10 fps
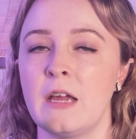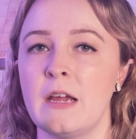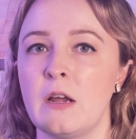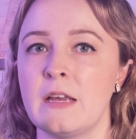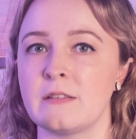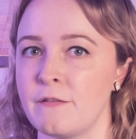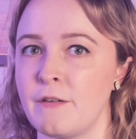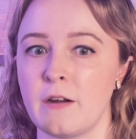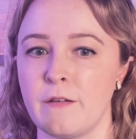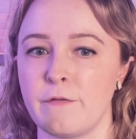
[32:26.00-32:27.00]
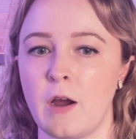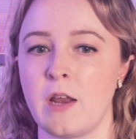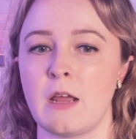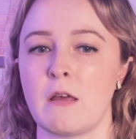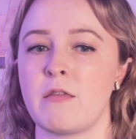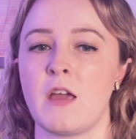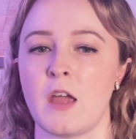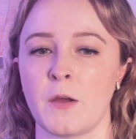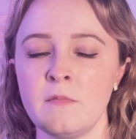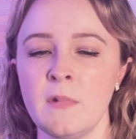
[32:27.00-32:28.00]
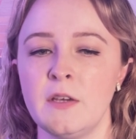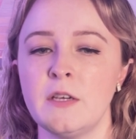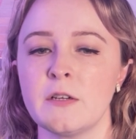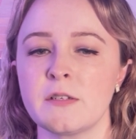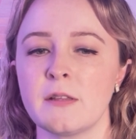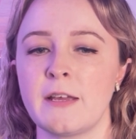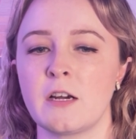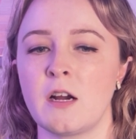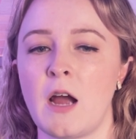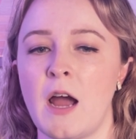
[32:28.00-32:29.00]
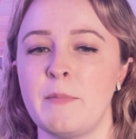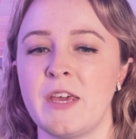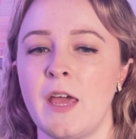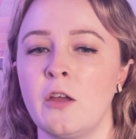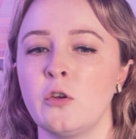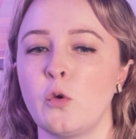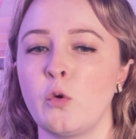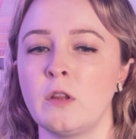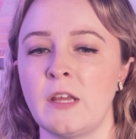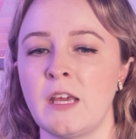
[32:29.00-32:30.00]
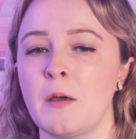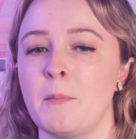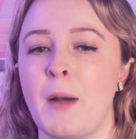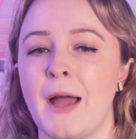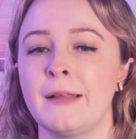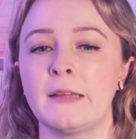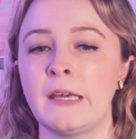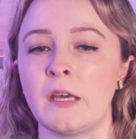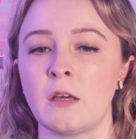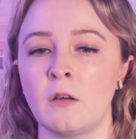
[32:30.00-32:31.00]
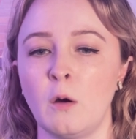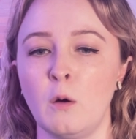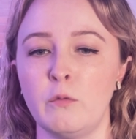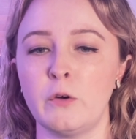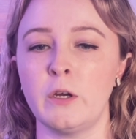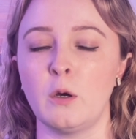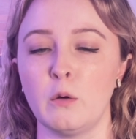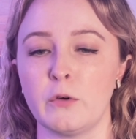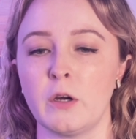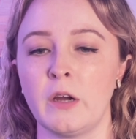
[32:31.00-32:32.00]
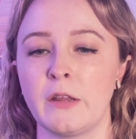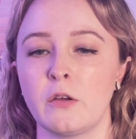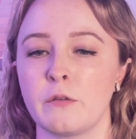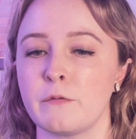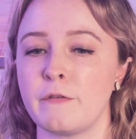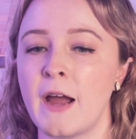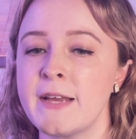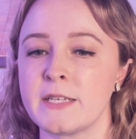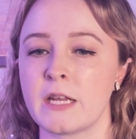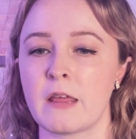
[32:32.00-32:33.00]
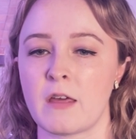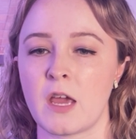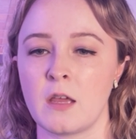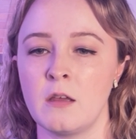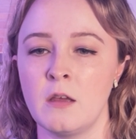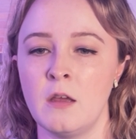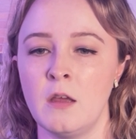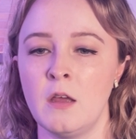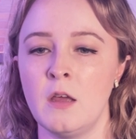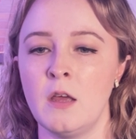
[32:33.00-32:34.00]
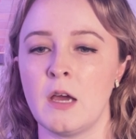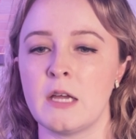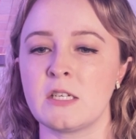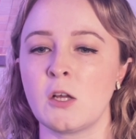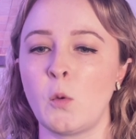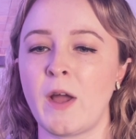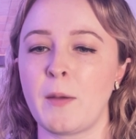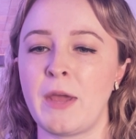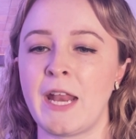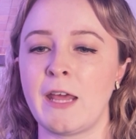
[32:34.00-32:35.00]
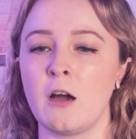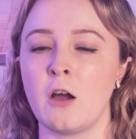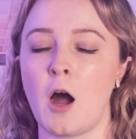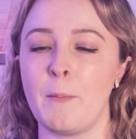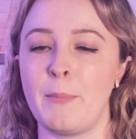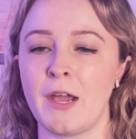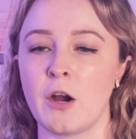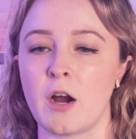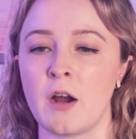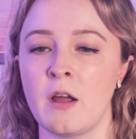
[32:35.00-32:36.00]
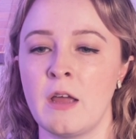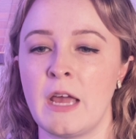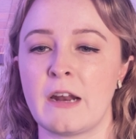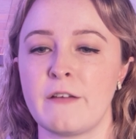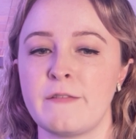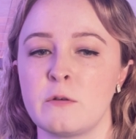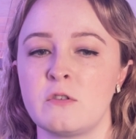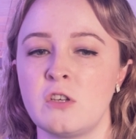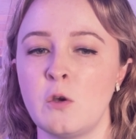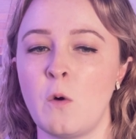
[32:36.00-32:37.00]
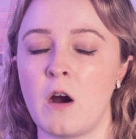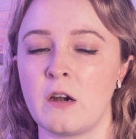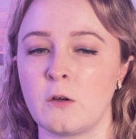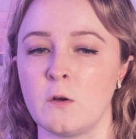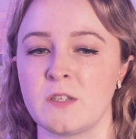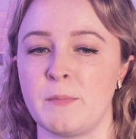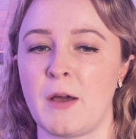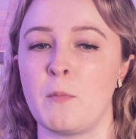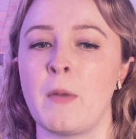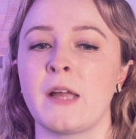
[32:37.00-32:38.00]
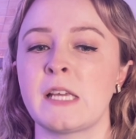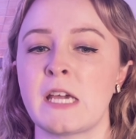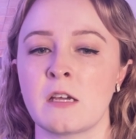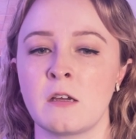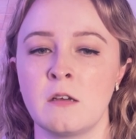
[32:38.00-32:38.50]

is a very frightening thing. Years later, I began Googling myling over and over and couldn't find anything, until Wikipedia got bigger, and I found 2 articles about myling.